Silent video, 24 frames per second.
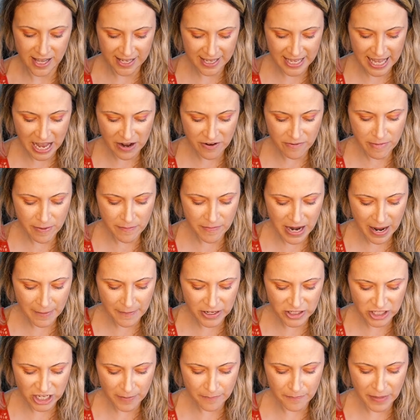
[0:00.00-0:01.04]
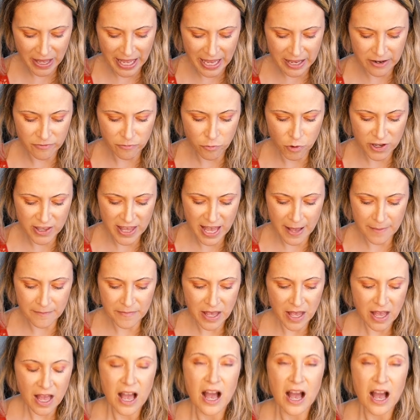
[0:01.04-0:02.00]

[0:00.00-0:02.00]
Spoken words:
I can't remember how much I paid for them.